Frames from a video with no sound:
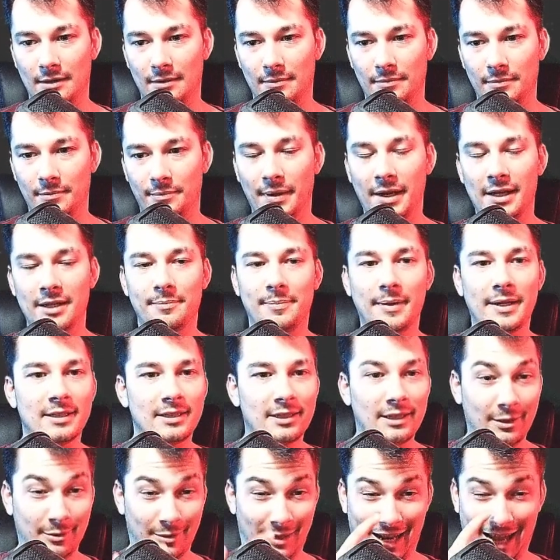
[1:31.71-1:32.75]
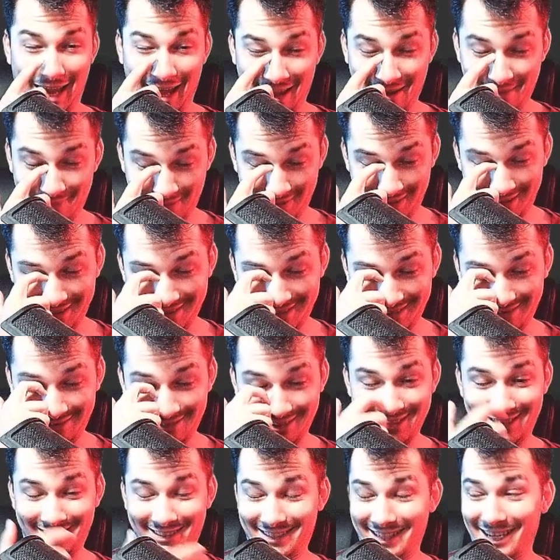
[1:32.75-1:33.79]
basically what happened was
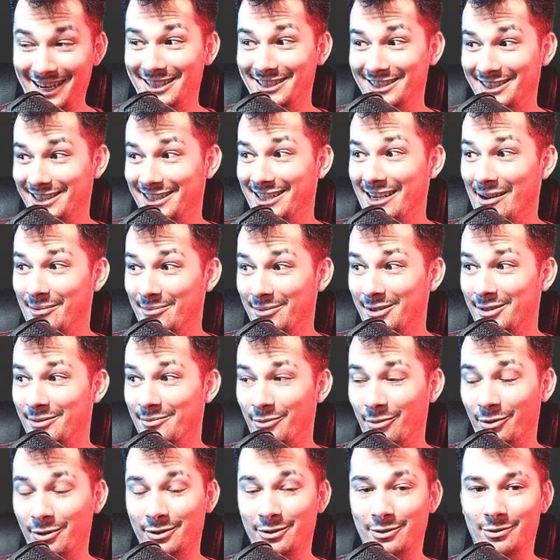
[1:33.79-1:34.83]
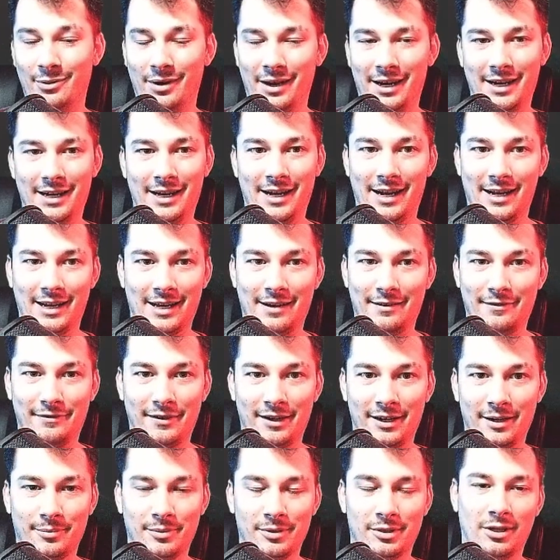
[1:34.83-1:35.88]
it was actually Diablo Immortal why I got fed
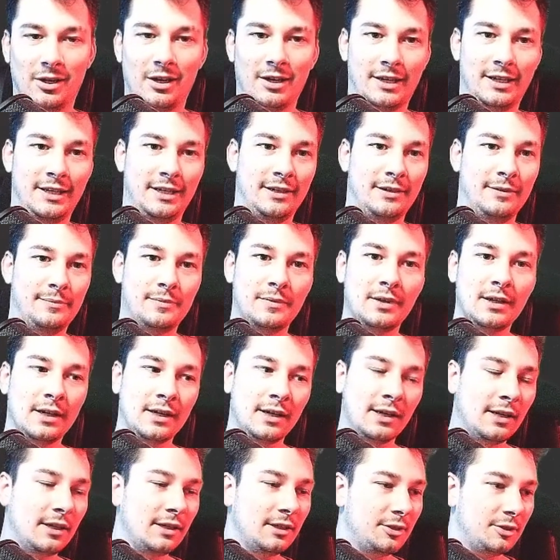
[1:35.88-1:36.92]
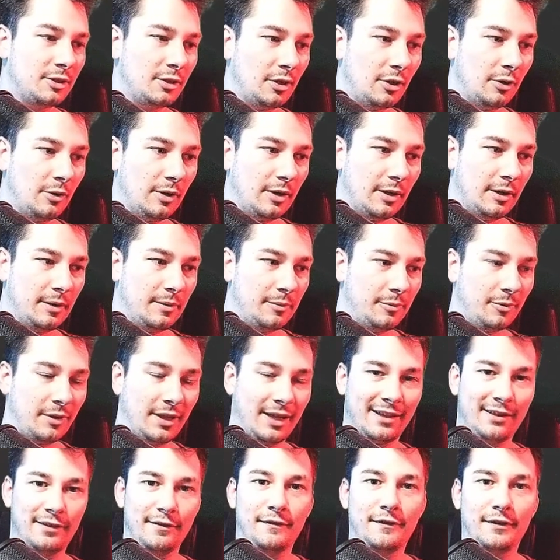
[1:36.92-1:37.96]
up with talking to him. So like
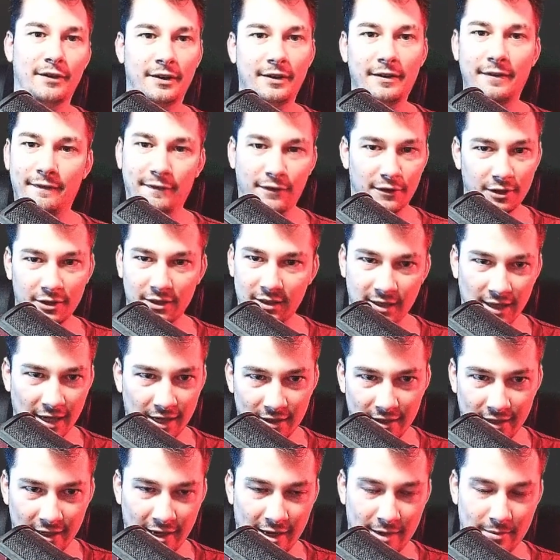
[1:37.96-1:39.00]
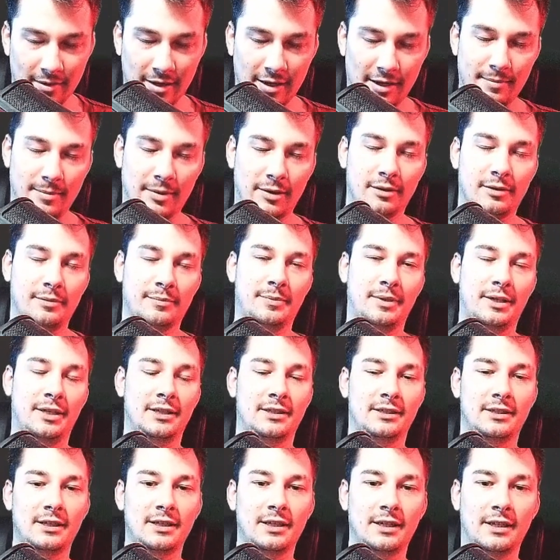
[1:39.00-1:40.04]
the very first day the game came out on
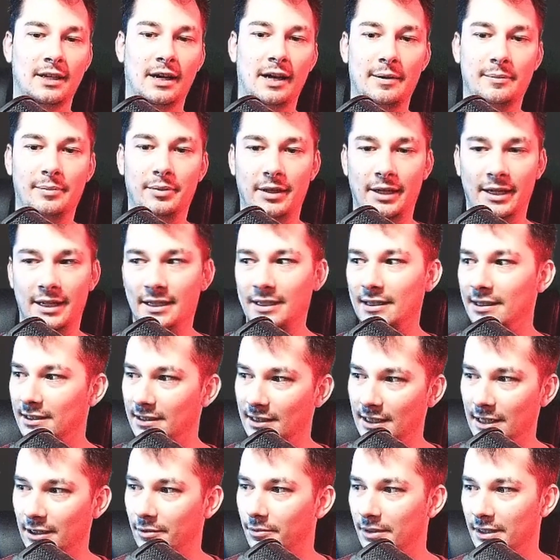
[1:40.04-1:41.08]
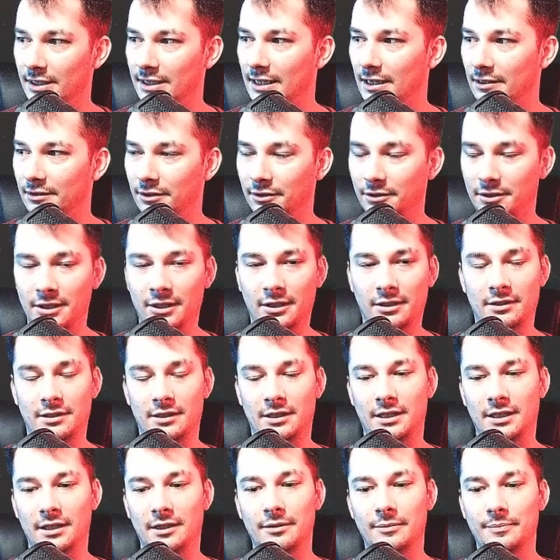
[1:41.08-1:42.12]
PC, I played it because I didn't want to download it on
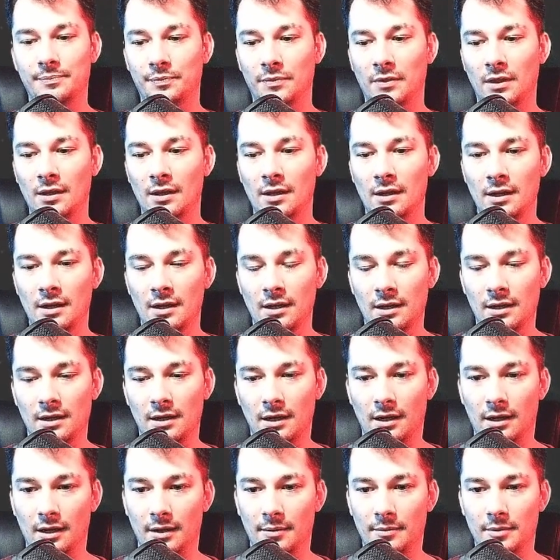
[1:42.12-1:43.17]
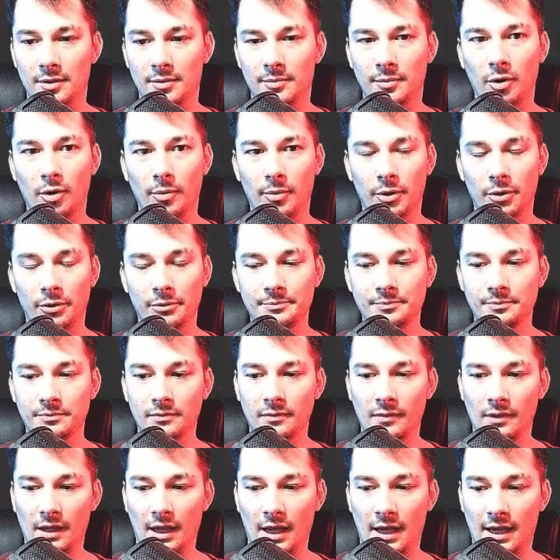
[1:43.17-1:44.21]
the mobile,
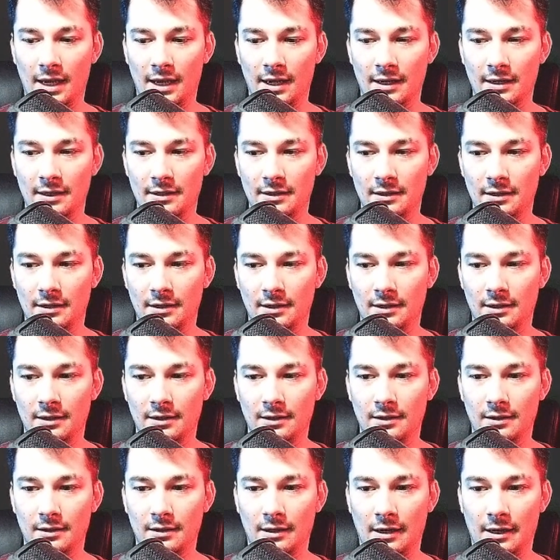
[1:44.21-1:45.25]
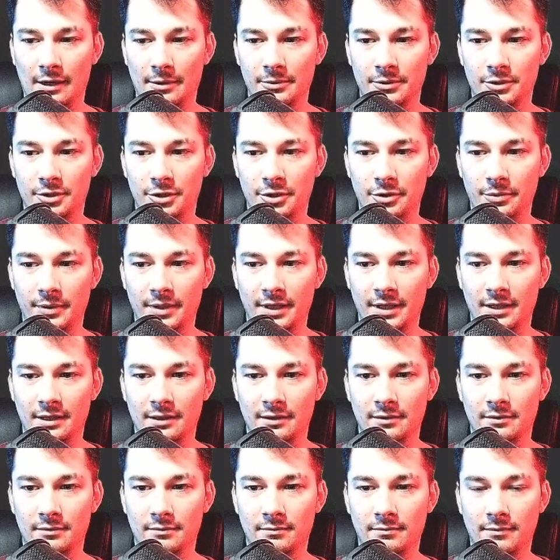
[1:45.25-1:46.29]
and I was doing
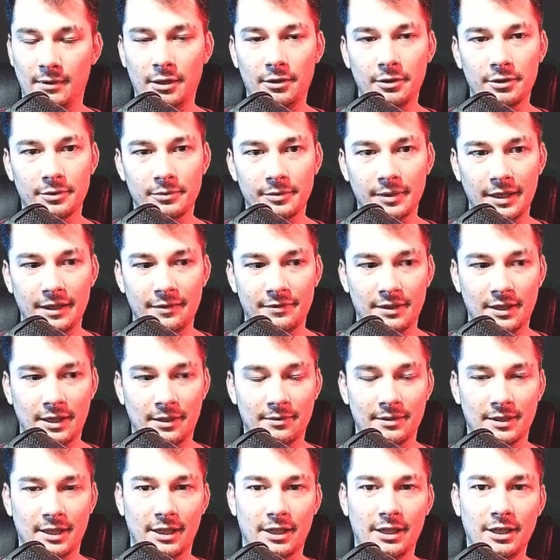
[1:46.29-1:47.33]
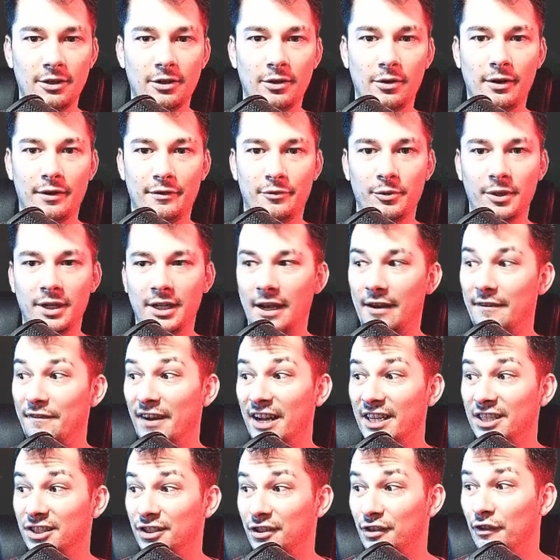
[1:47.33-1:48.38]
Elder Rifts, and I was like, if I
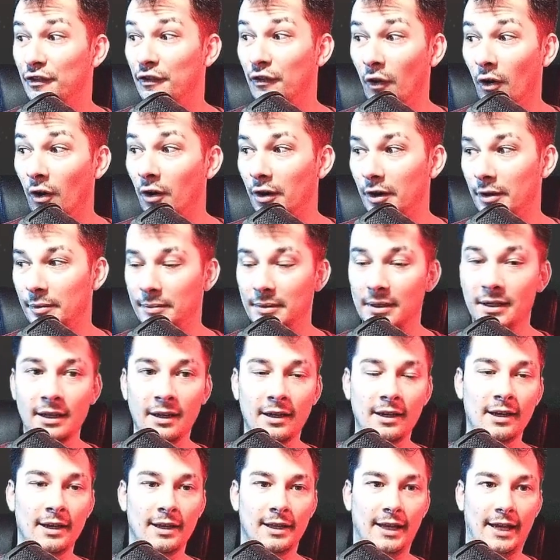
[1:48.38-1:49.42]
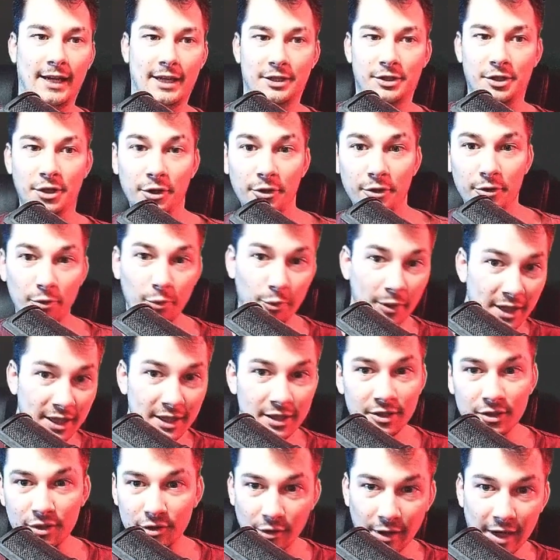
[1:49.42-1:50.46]
just farm like 2 weeks
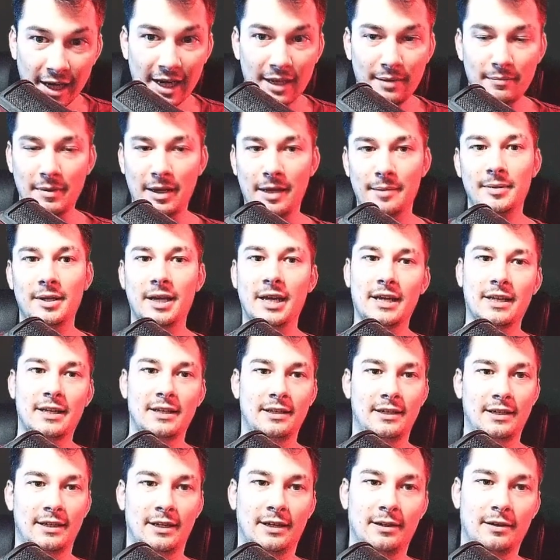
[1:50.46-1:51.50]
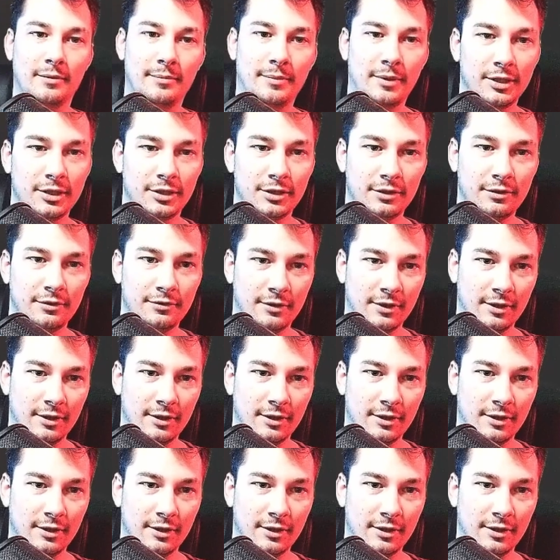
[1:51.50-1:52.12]
straight, maybe I can get a bunch of